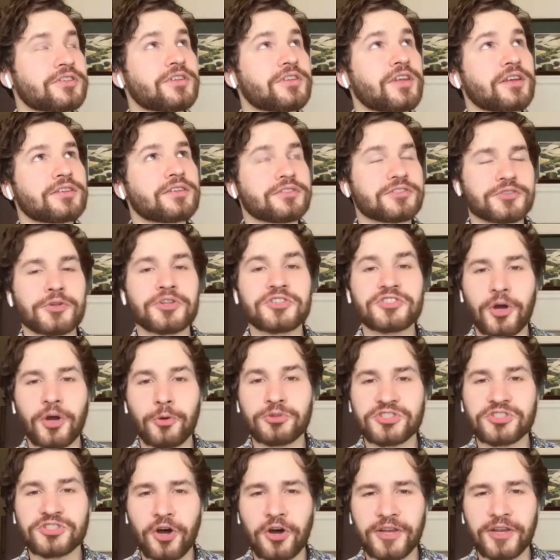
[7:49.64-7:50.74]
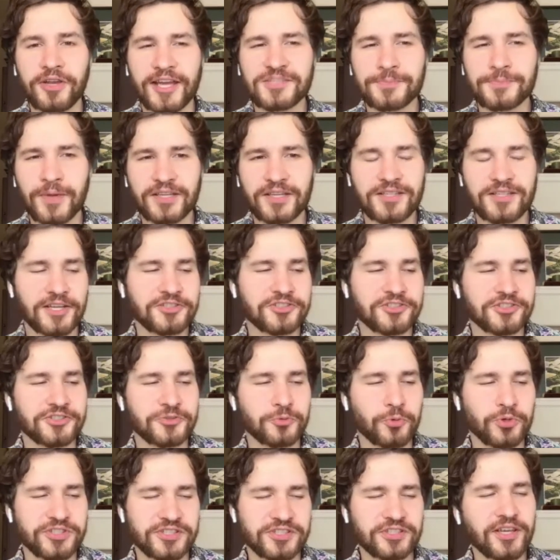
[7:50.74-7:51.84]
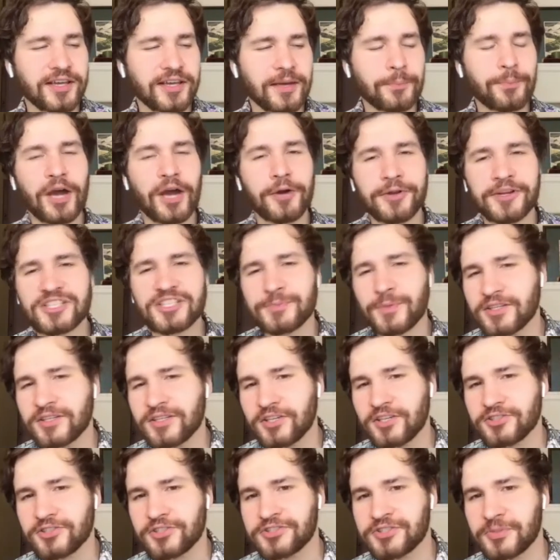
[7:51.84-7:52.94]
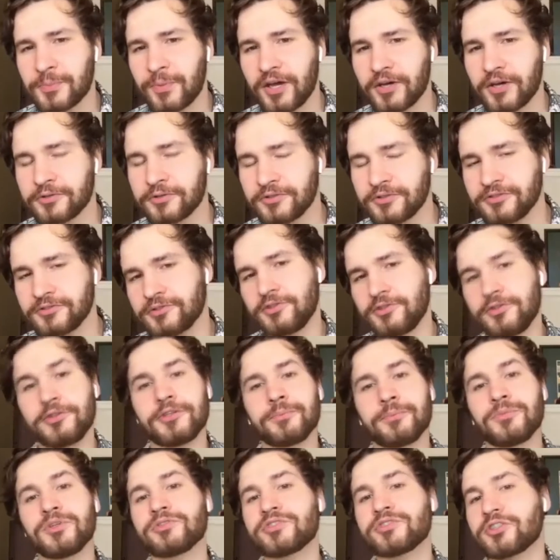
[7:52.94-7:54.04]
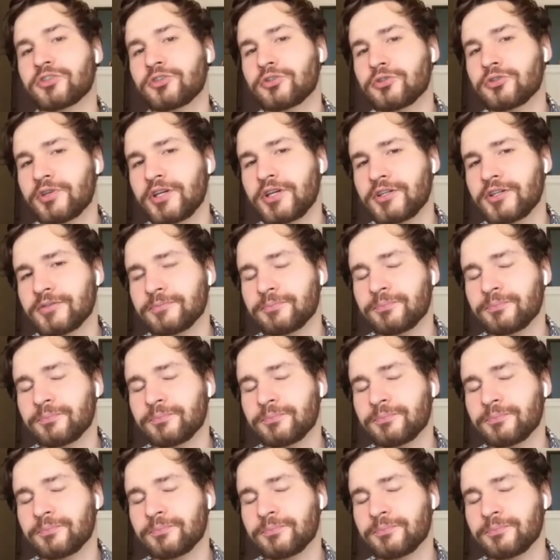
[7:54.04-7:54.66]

so the song was called Expectations. Was it like about expectations about your music career?